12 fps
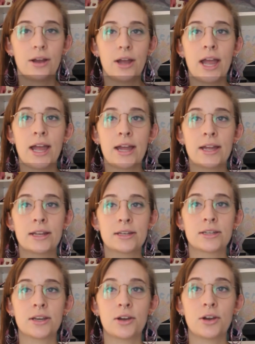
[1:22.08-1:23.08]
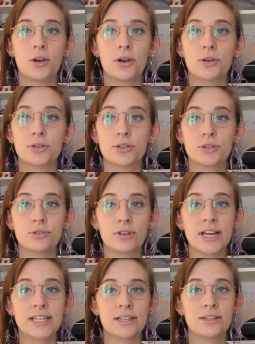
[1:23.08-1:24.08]
And
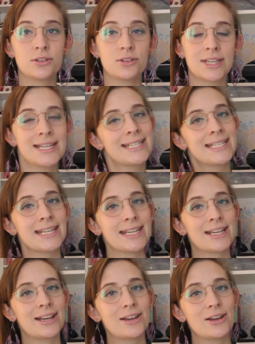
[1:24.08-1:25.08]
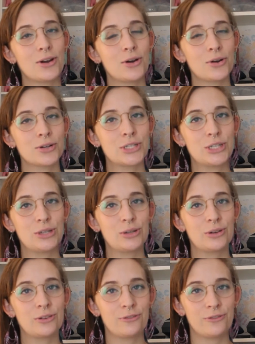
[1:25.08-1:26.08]
straight into the knitting,
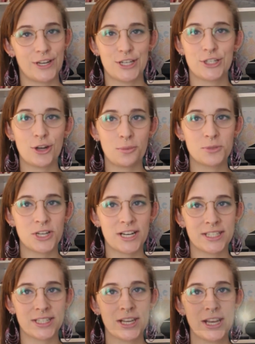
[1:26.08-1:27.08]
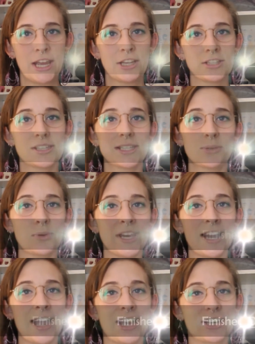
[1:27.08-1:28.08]
onto finished objects. So this week
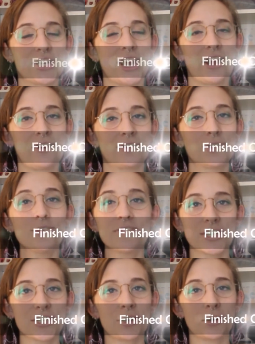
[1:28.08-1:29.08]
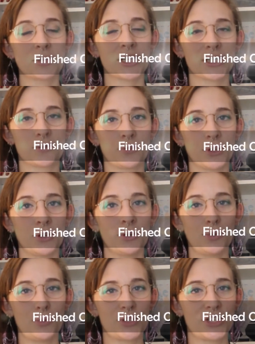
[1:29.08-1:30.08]
I actually have 2 finished objects for
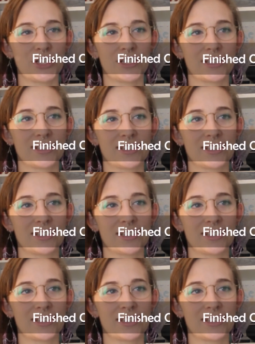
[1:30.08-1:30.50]
you, which is